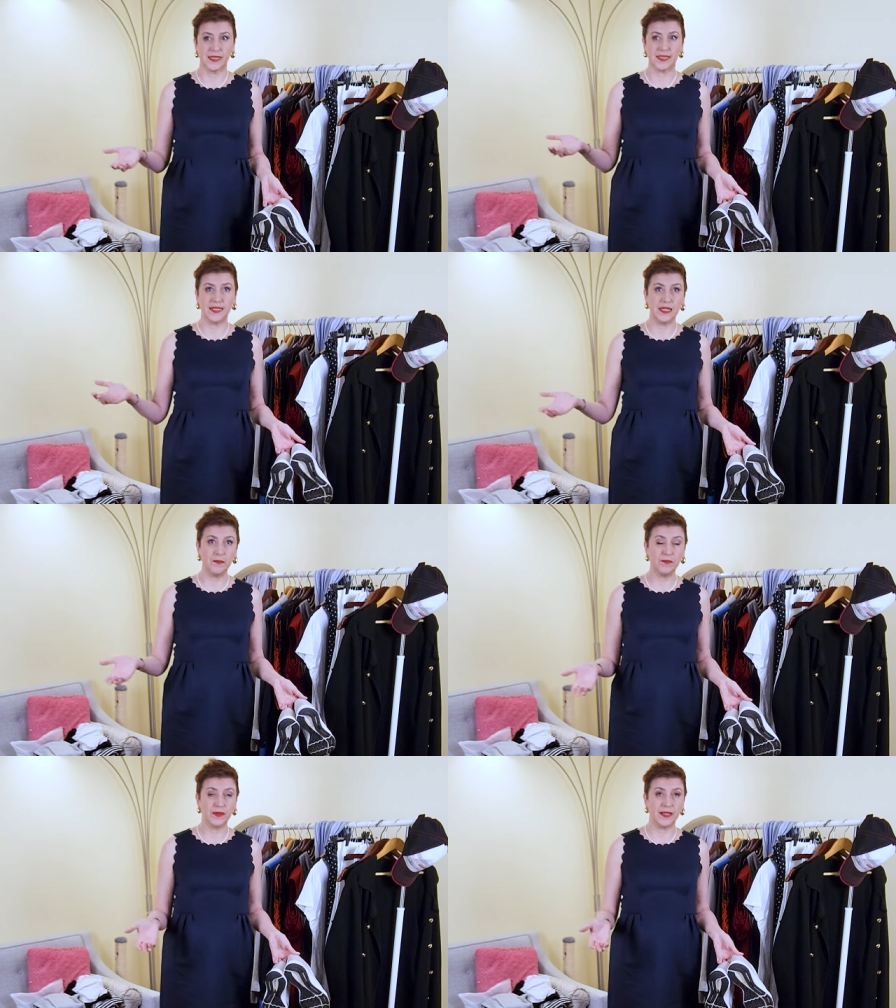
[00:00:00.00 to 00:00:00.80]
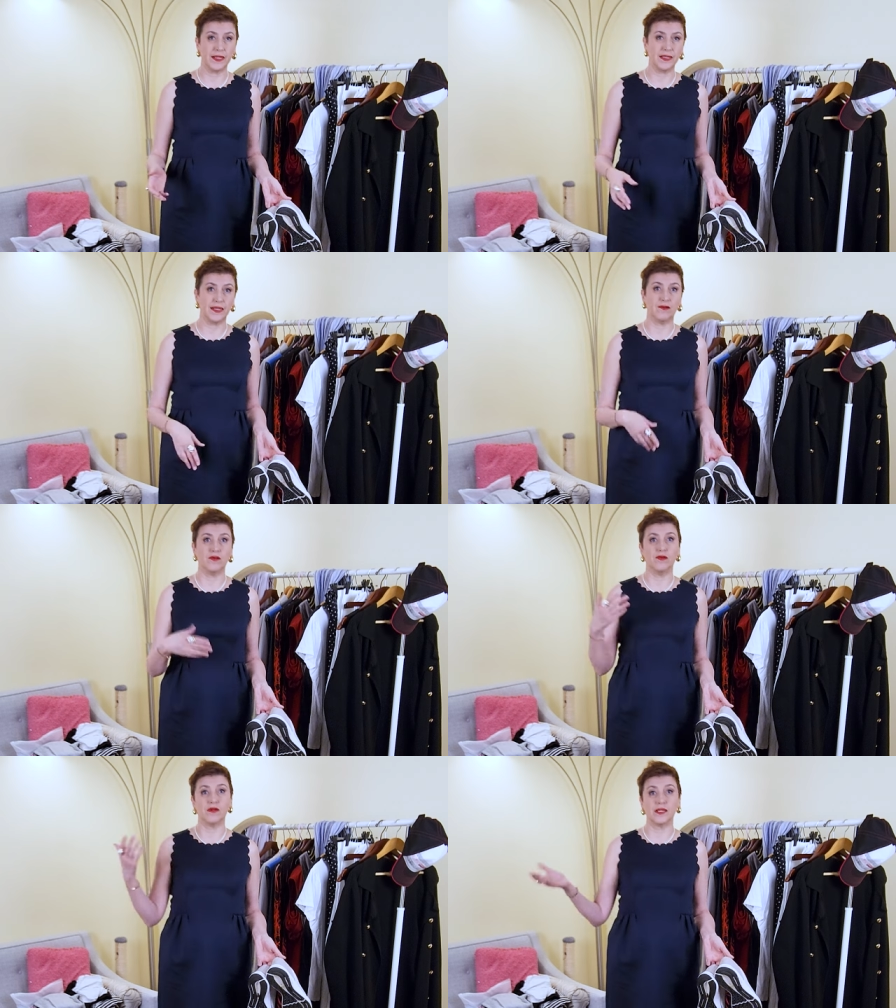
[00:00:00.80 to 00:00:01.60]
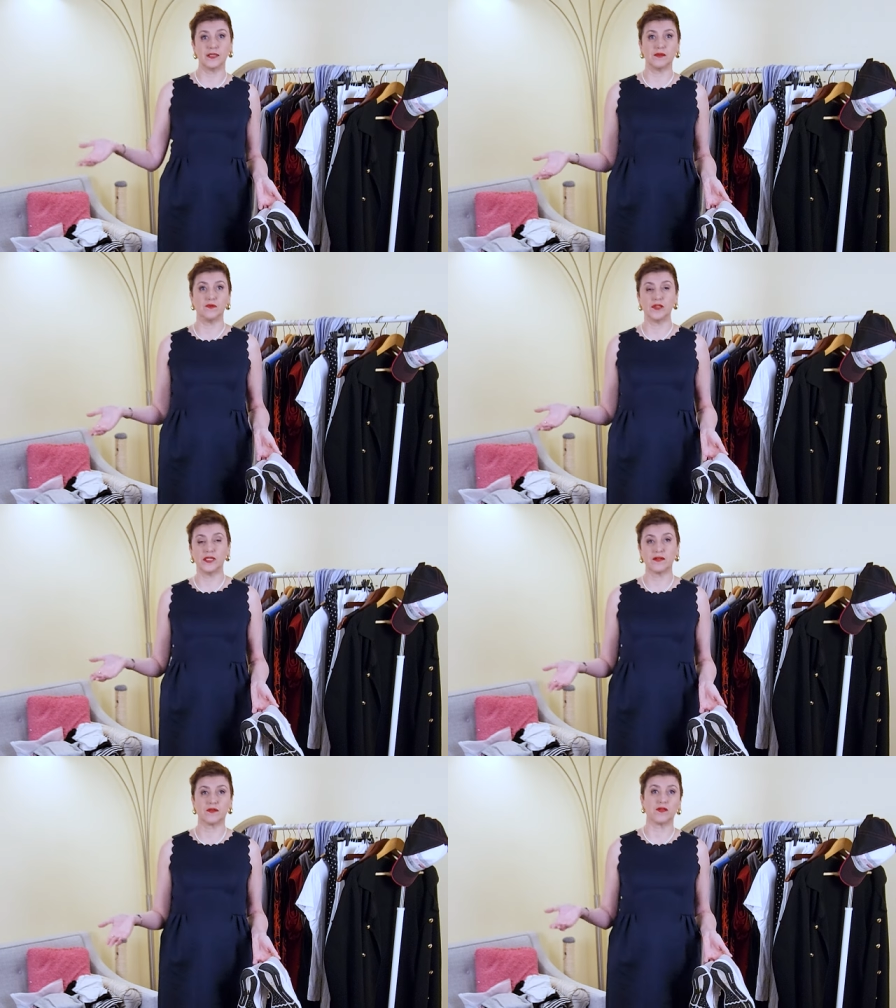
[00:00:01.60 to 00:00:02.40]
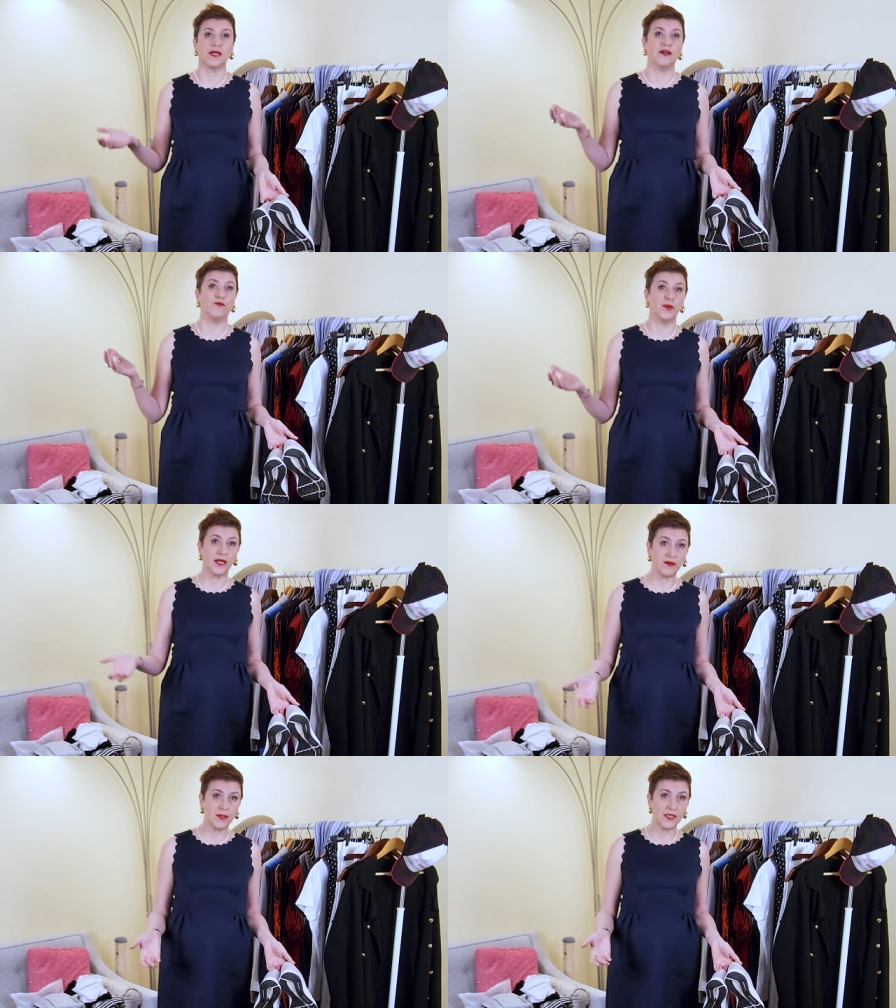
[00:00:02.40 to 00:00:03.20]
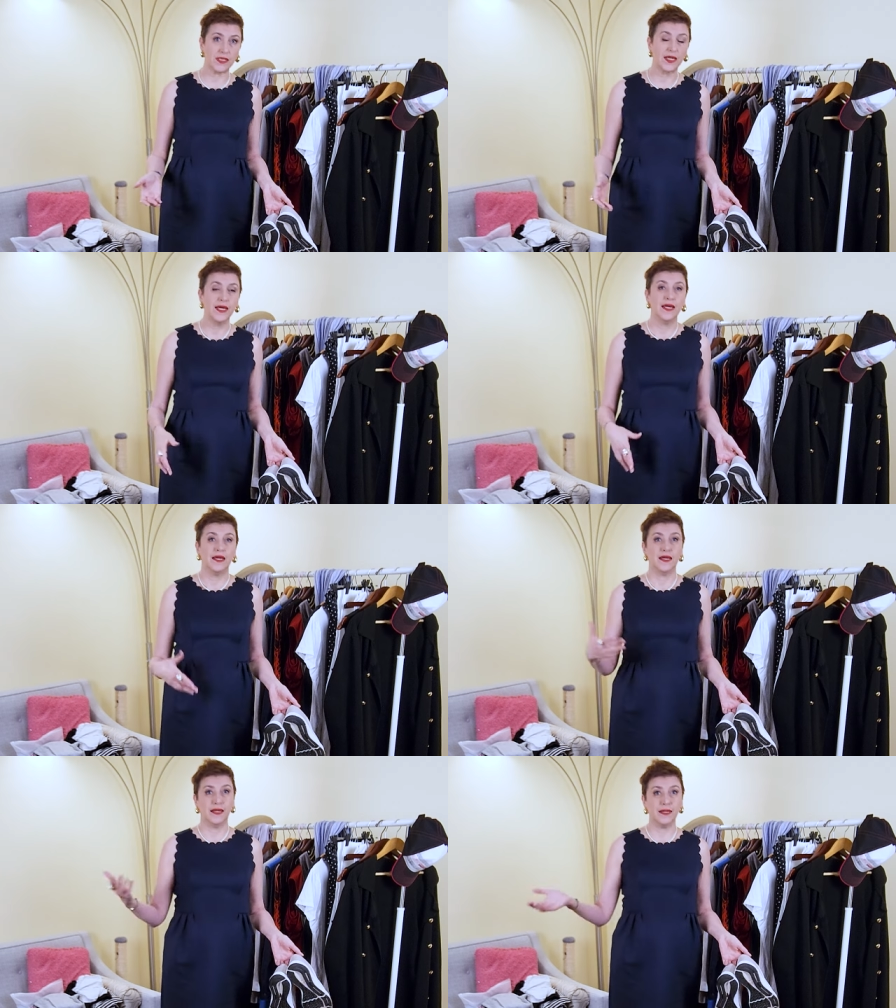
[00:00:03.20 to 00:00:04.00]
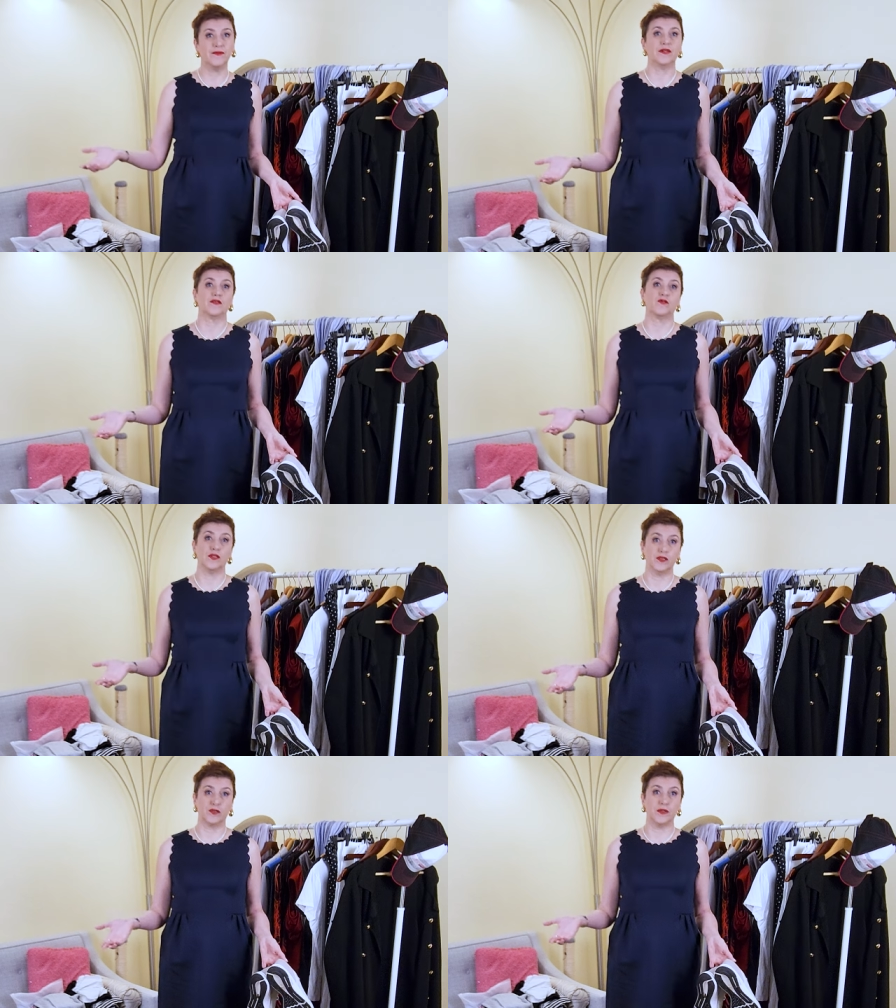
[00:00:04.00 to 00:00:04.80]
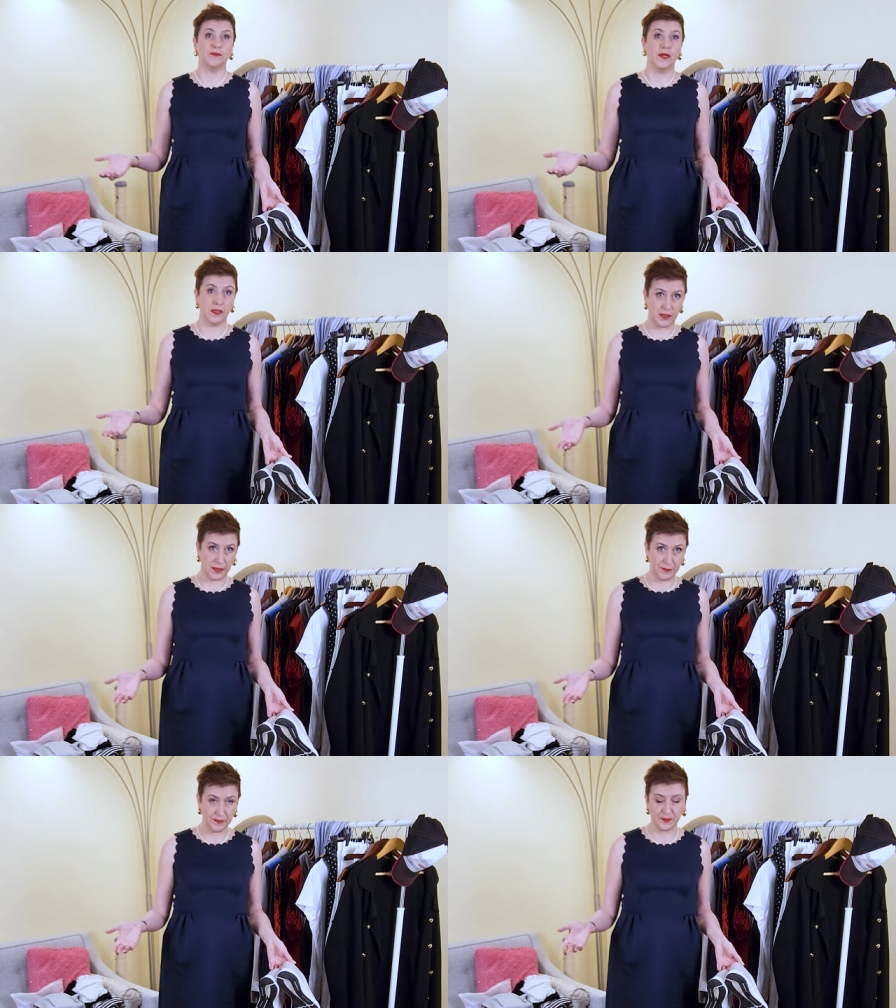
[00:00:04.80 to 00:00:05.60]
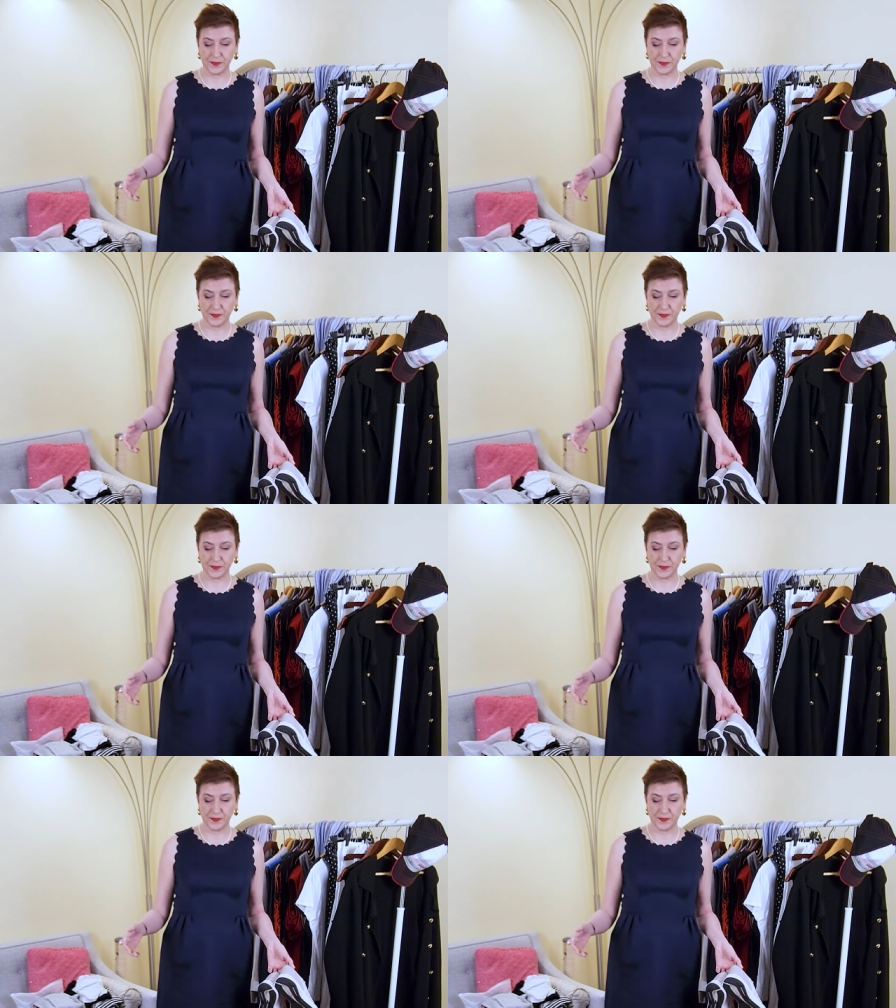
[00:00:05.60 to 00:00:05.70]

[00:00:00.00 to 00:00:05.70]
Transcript: sleep and early in the morning we are gonna have breakfast and we're going to embark.